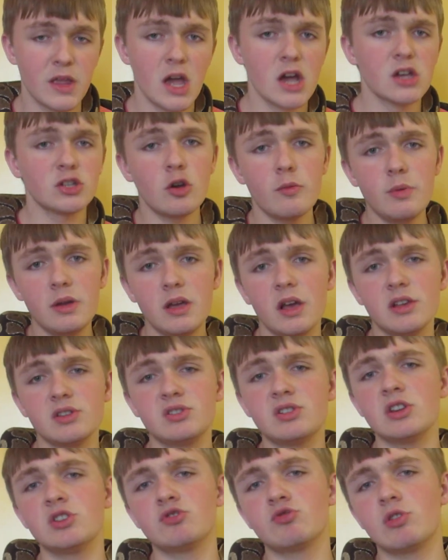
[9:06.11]
So I hope you guys
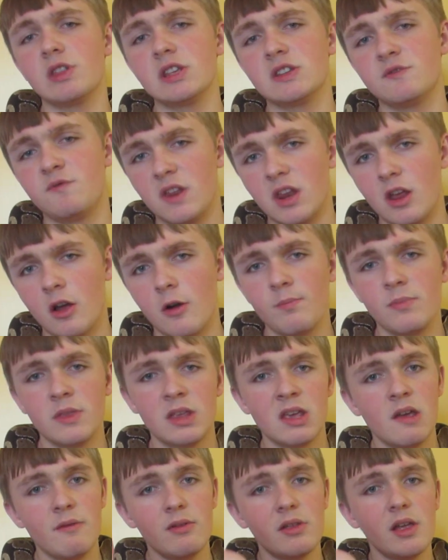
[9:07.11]
did enjoy this video.
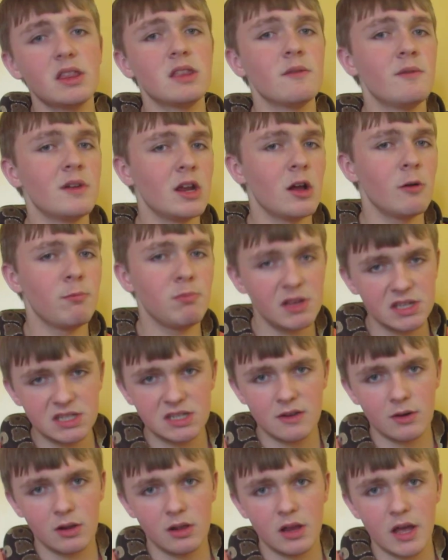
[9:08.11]
If you liked the video, please
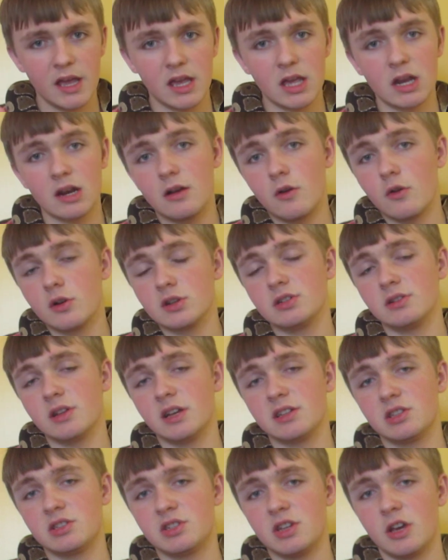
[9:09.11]
give it a like. And of course, if you
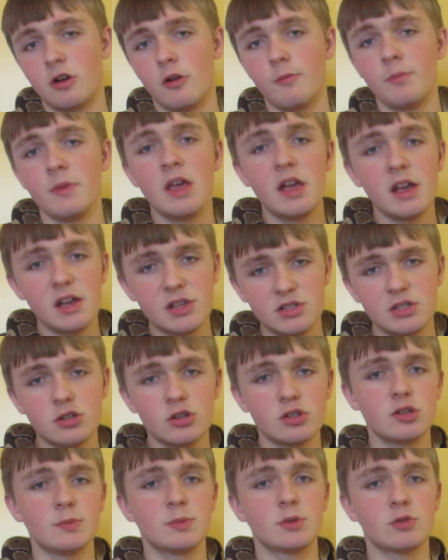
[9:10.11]
like the channel, consider
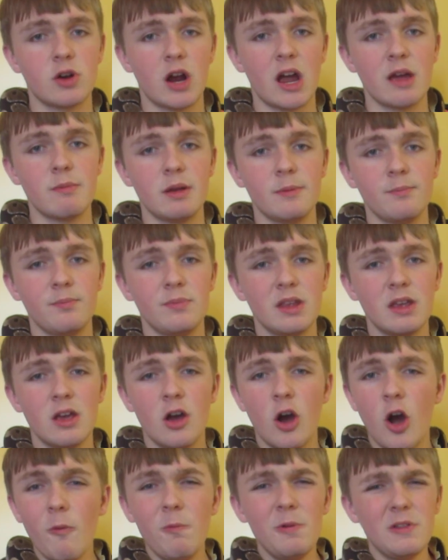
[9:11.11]
subscribing.
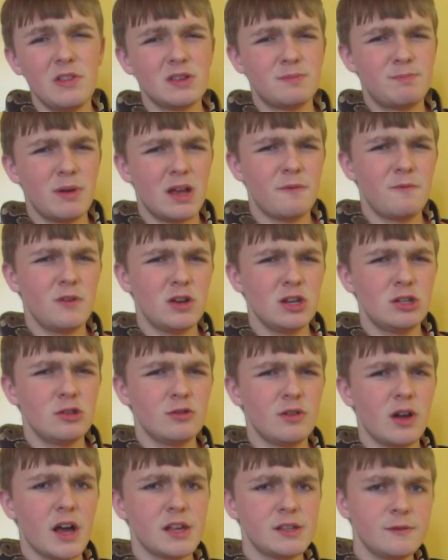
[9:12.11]
Hopefully this benefited you
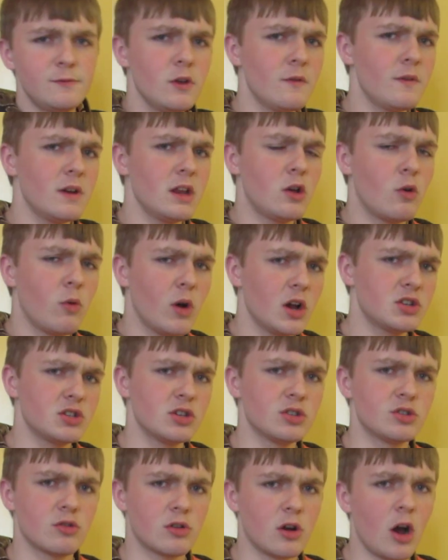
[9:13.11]
guys. And if you have any
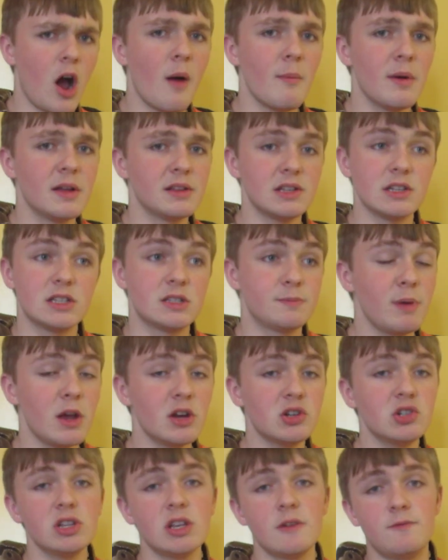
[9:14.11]
questions or comments,
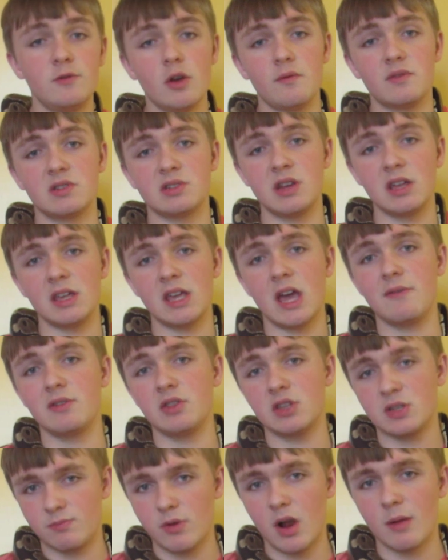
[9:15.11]
especially if you have a snake having
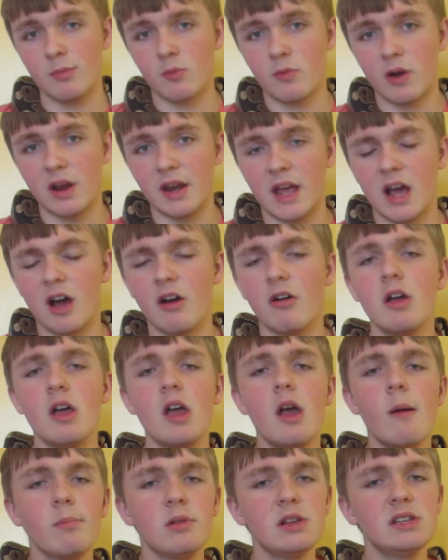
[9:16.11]
this problem right now,
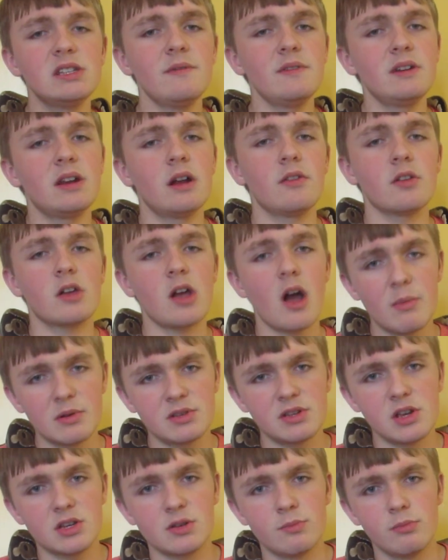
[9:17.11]
please leave it down in the comment
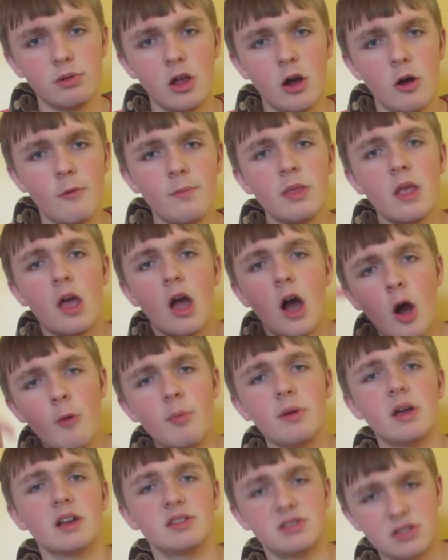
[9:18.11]
section below. I hope
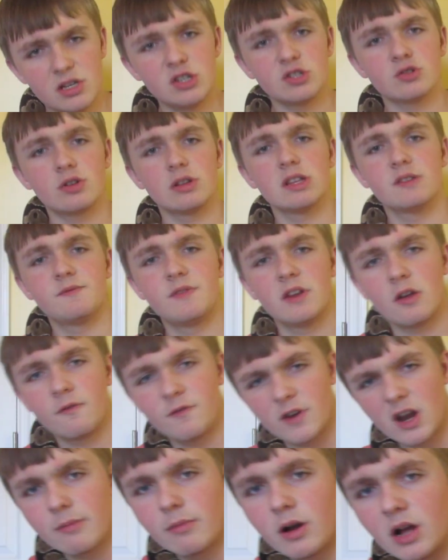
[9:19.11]
you guys did enjoy this video
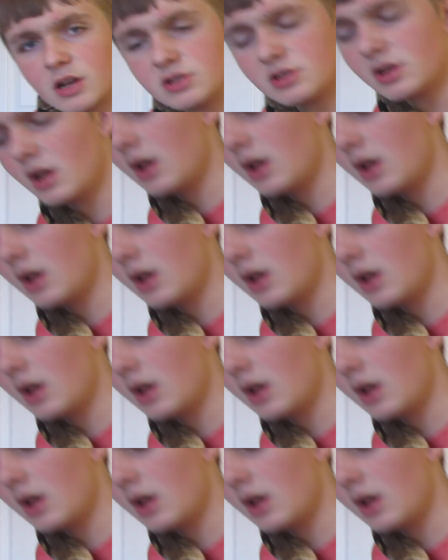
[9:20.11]
very much.